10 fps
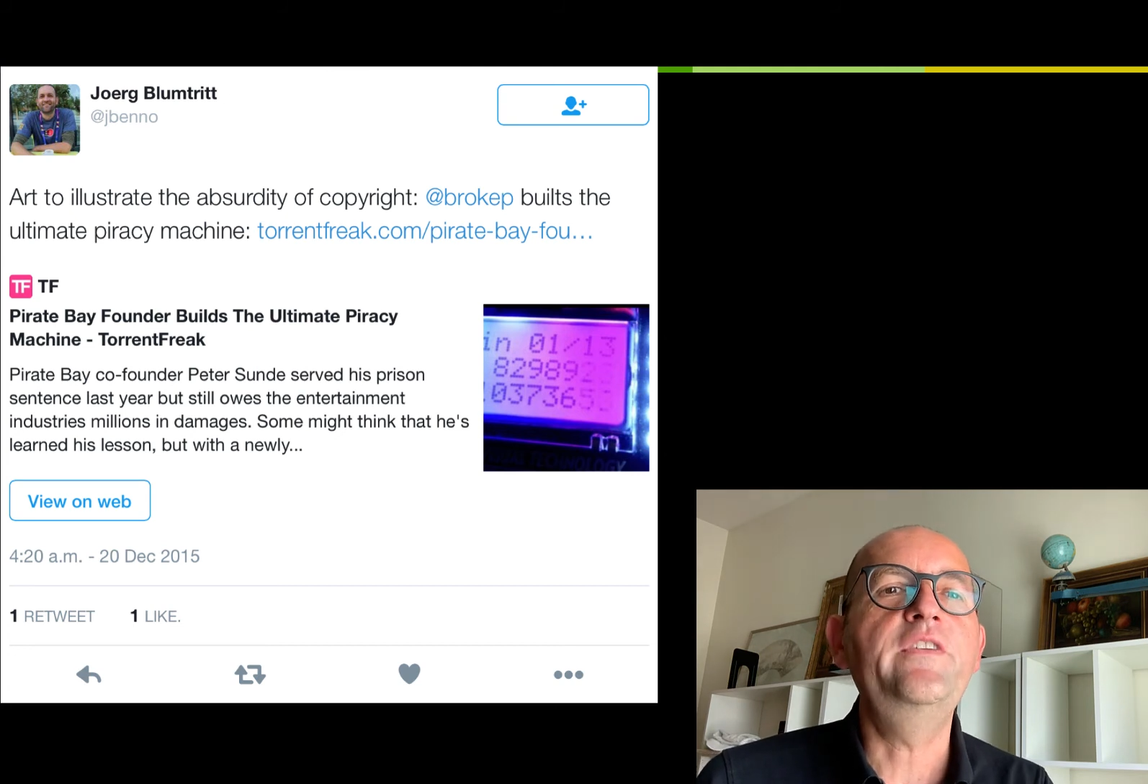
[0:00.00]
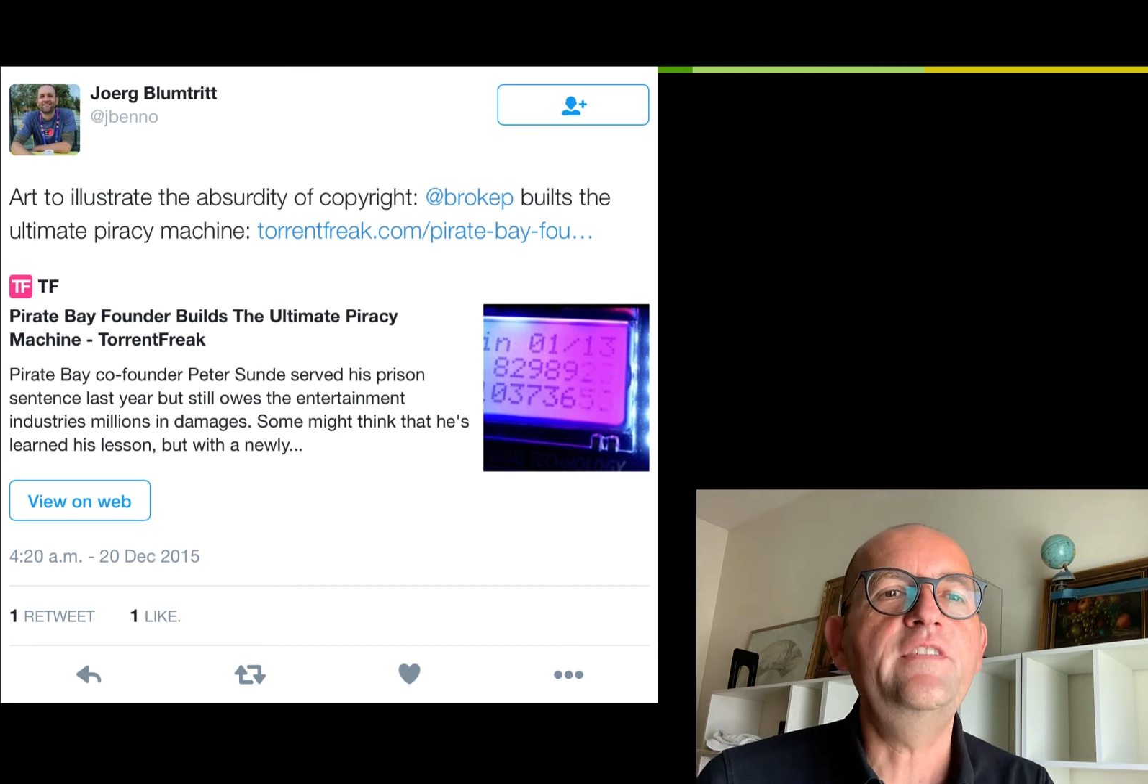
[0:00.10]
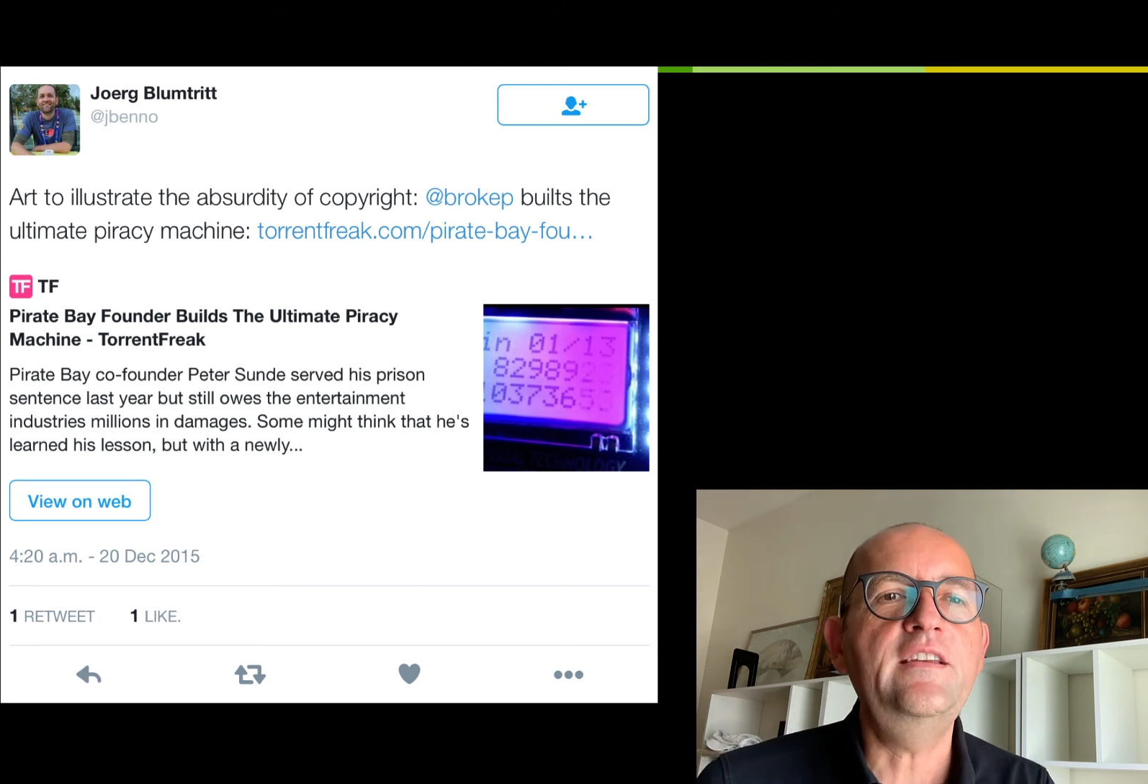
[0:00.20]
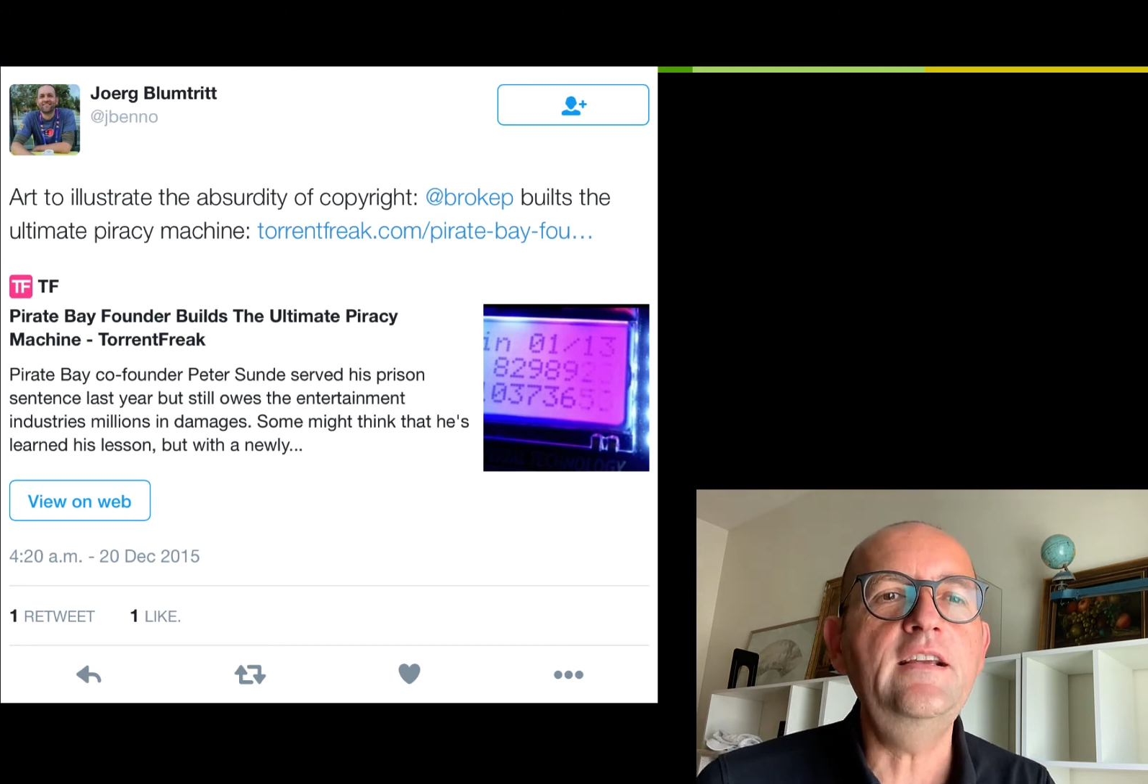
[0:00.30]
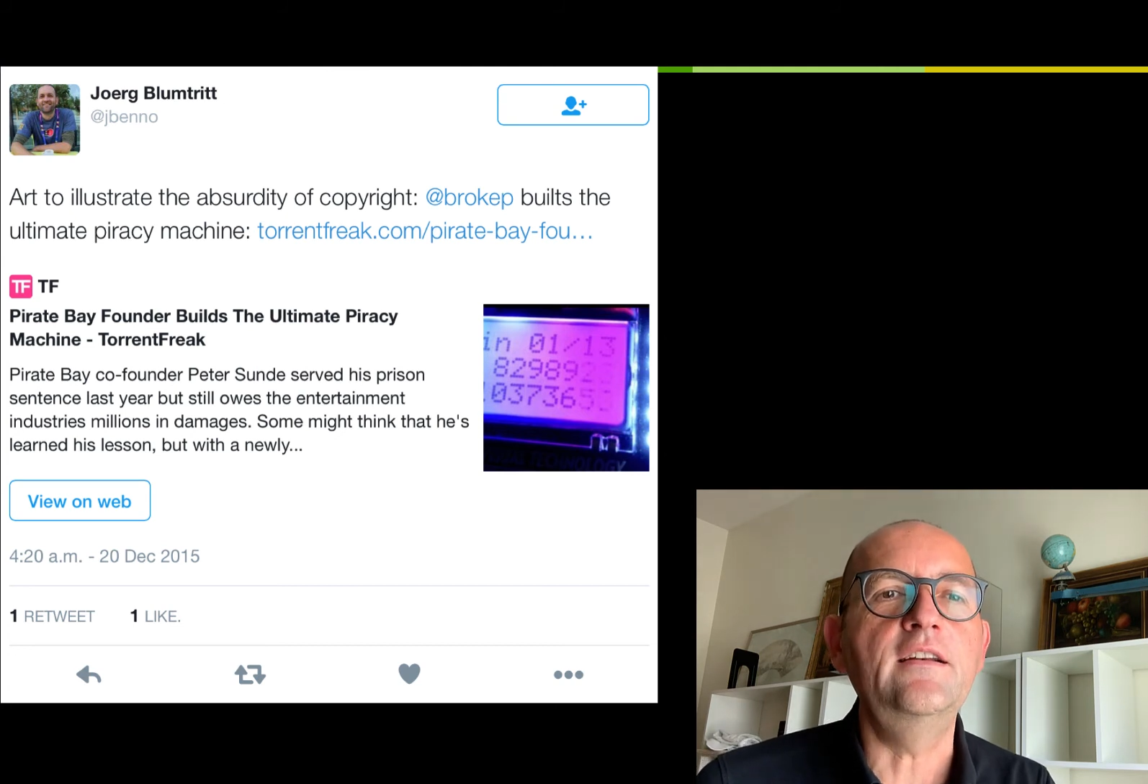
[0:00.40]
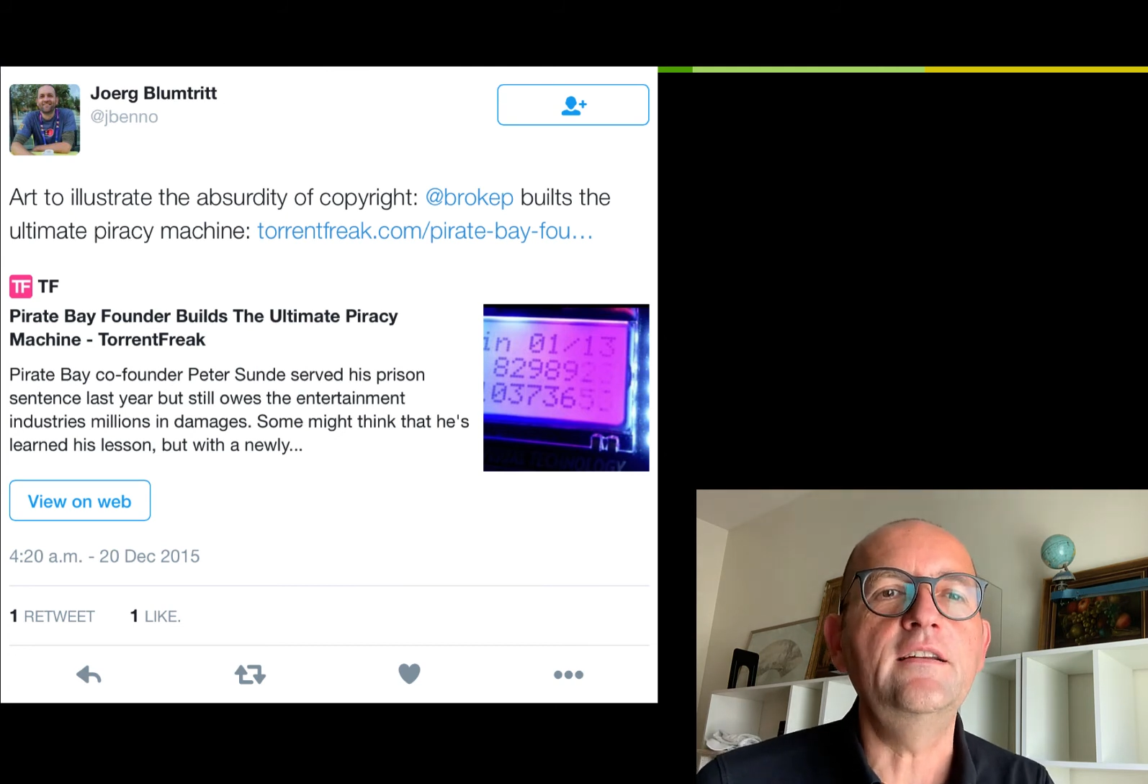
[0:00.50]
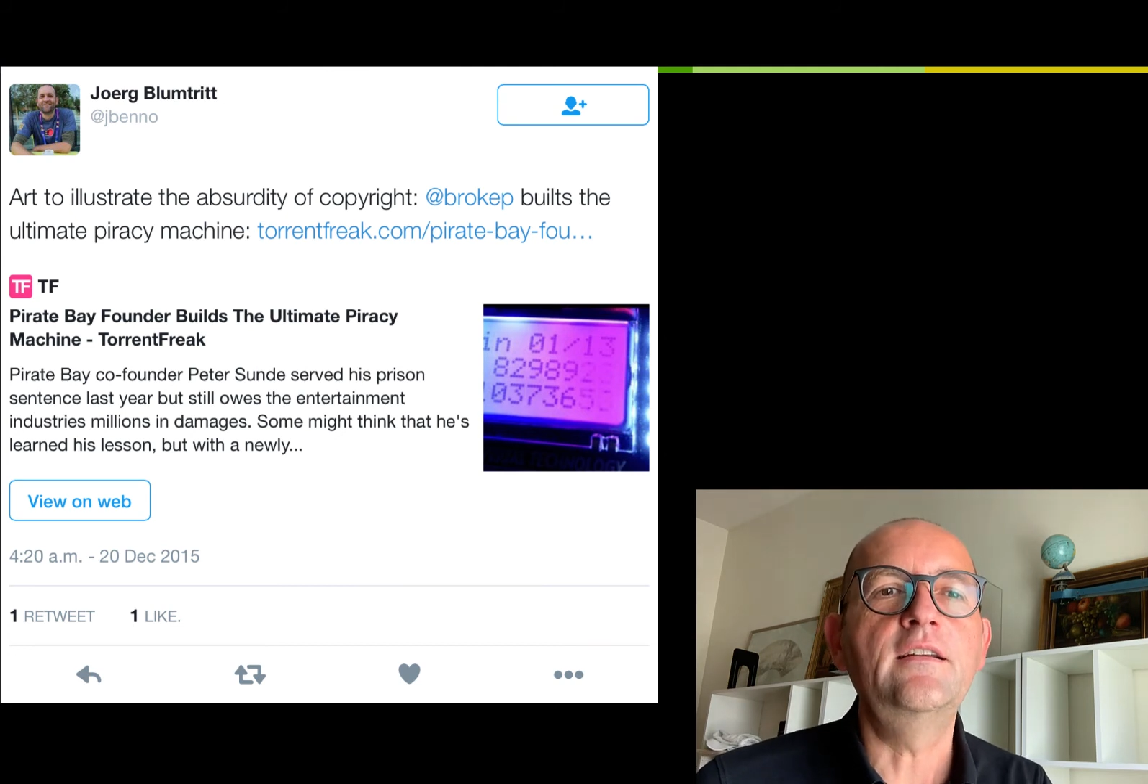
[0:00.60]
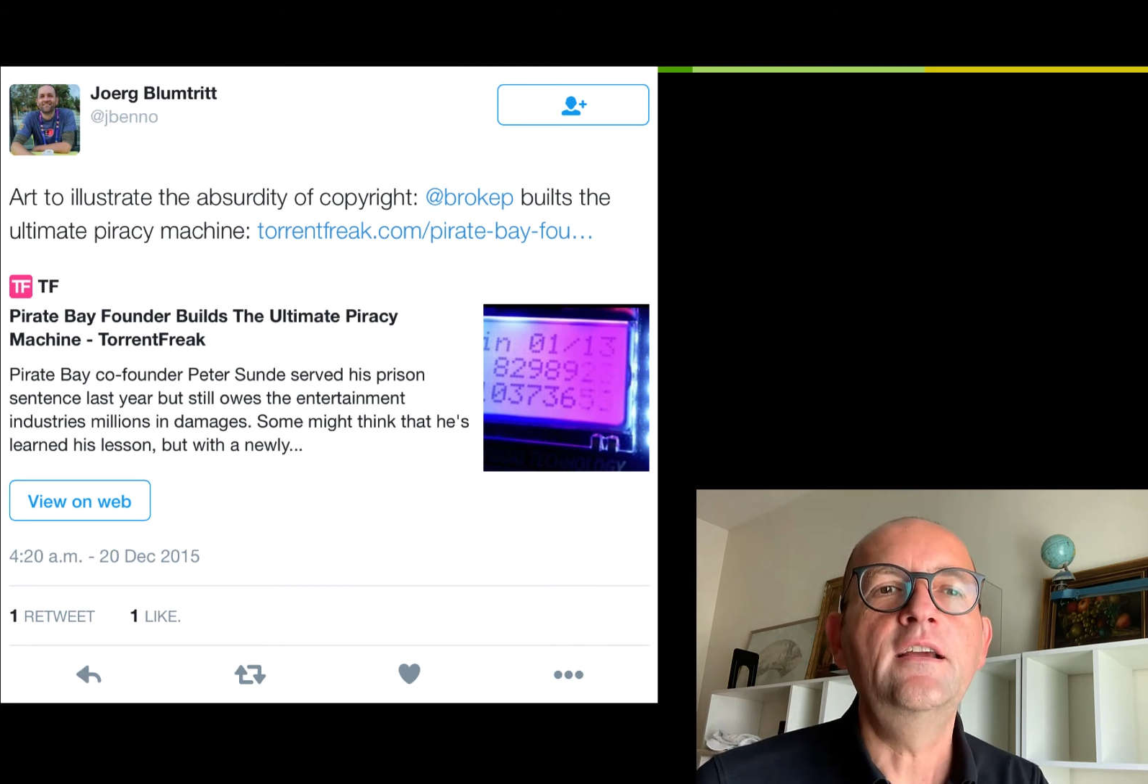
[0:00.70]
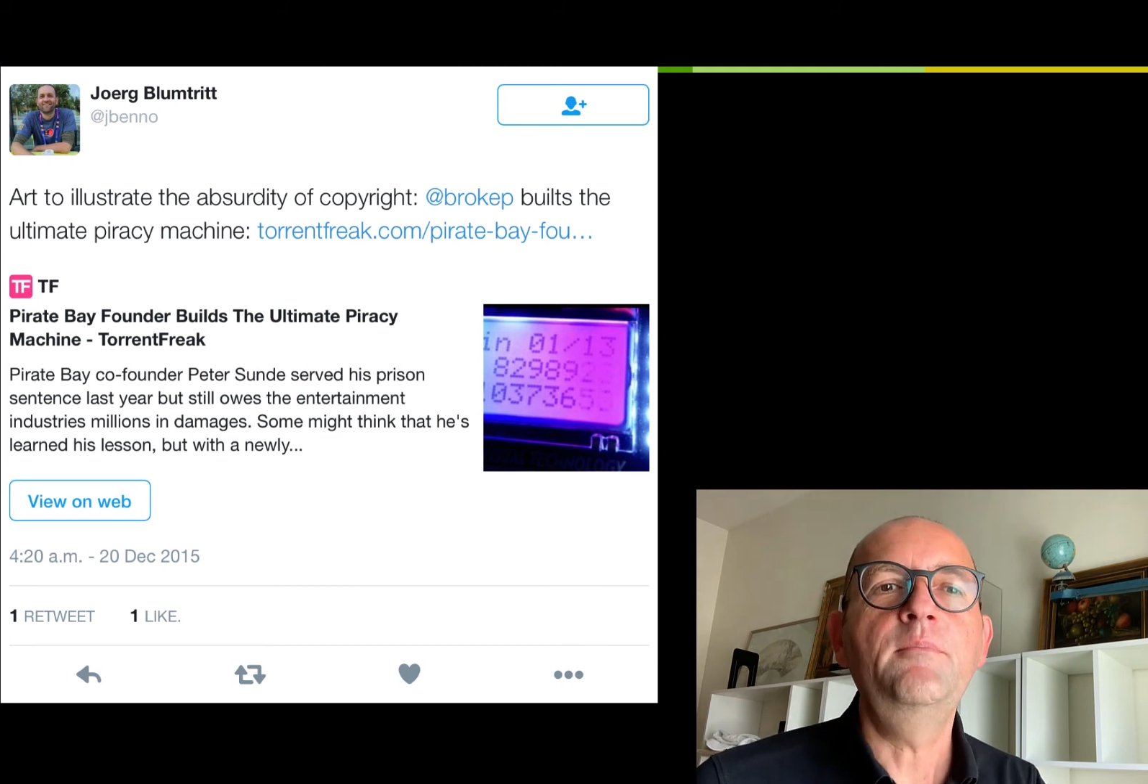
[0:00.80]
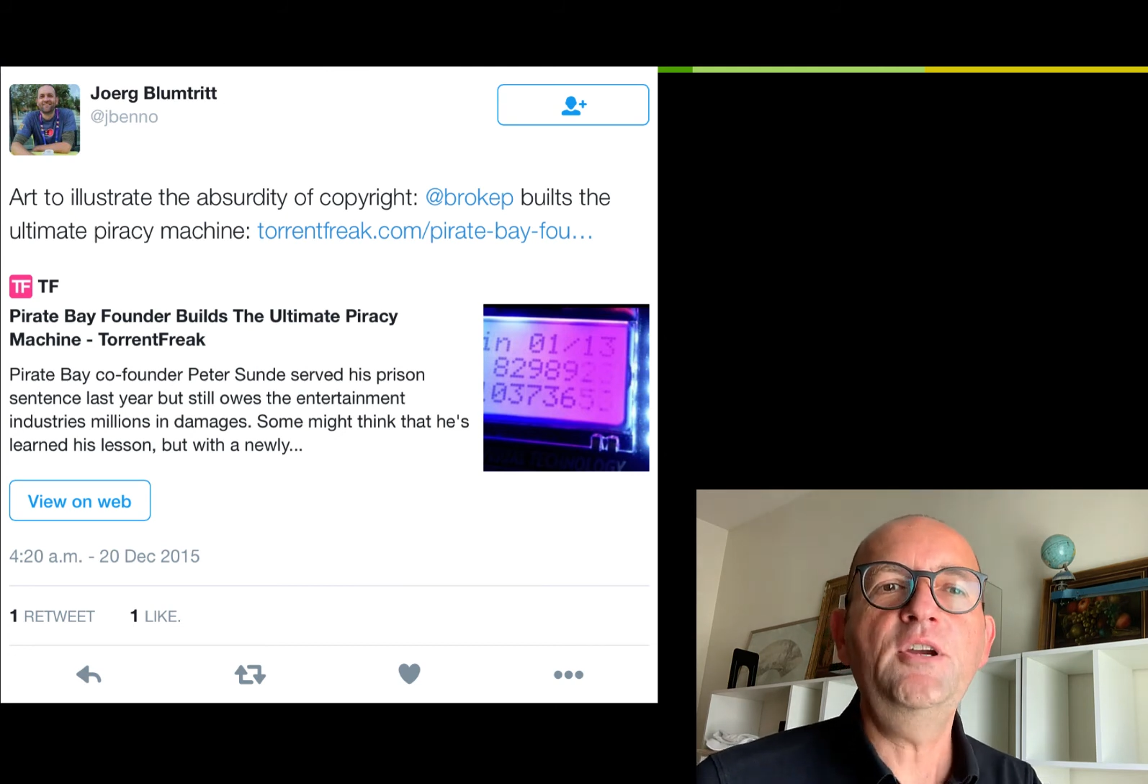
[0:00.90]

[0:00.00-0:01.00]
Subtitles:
steal it,